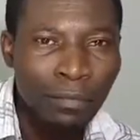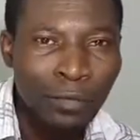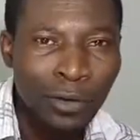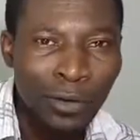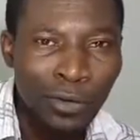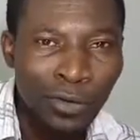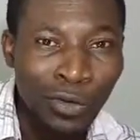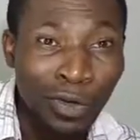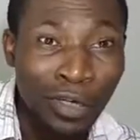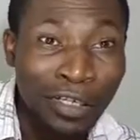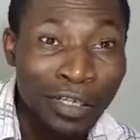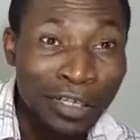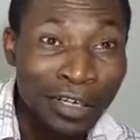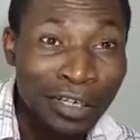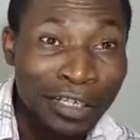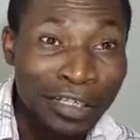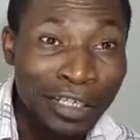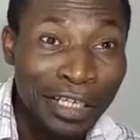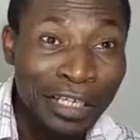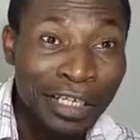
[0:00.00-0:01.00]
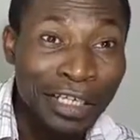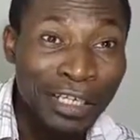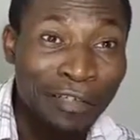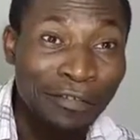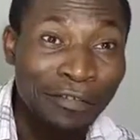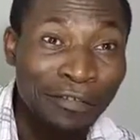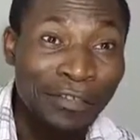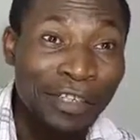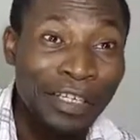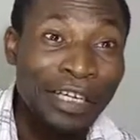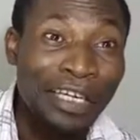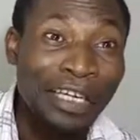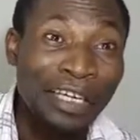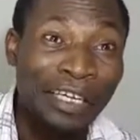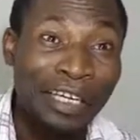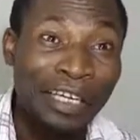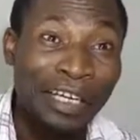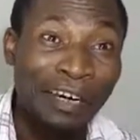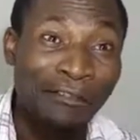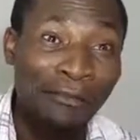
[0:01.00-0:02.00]
The only thing is that they
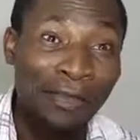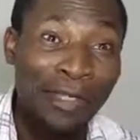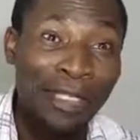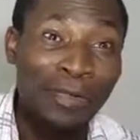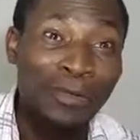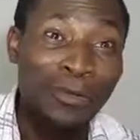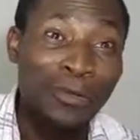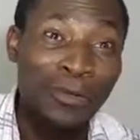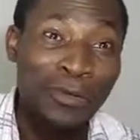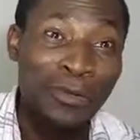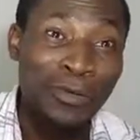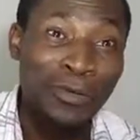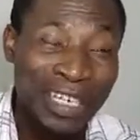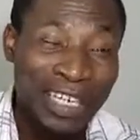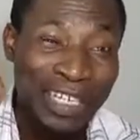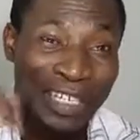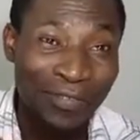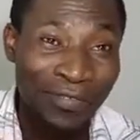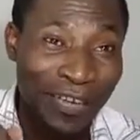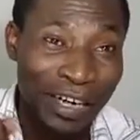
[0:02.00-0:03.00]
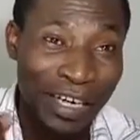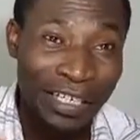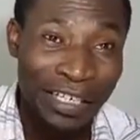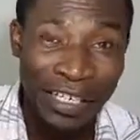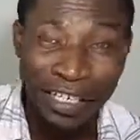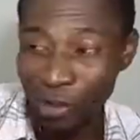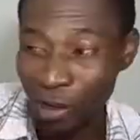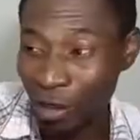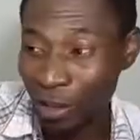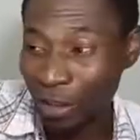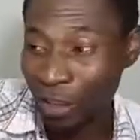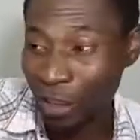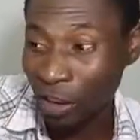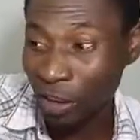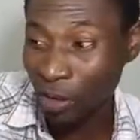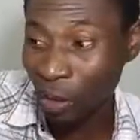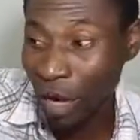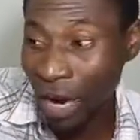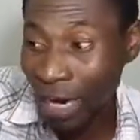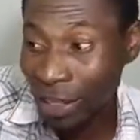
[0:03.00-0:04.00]
have been able to identify that until you
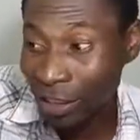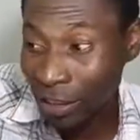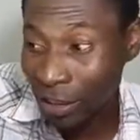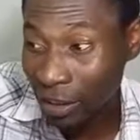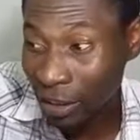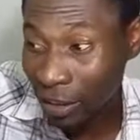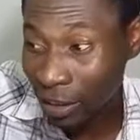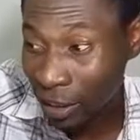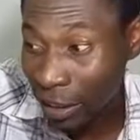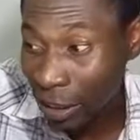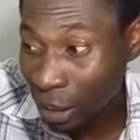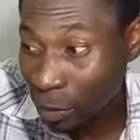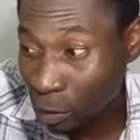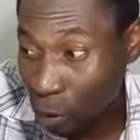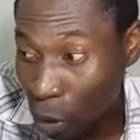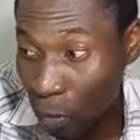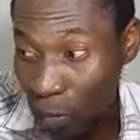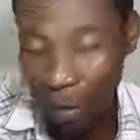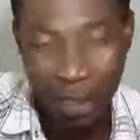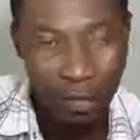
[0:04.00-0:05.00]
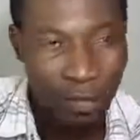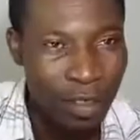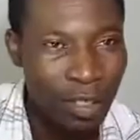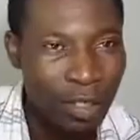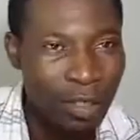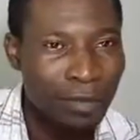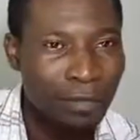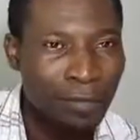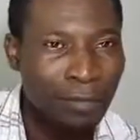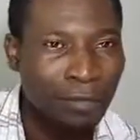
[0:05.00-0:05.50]
handle these problems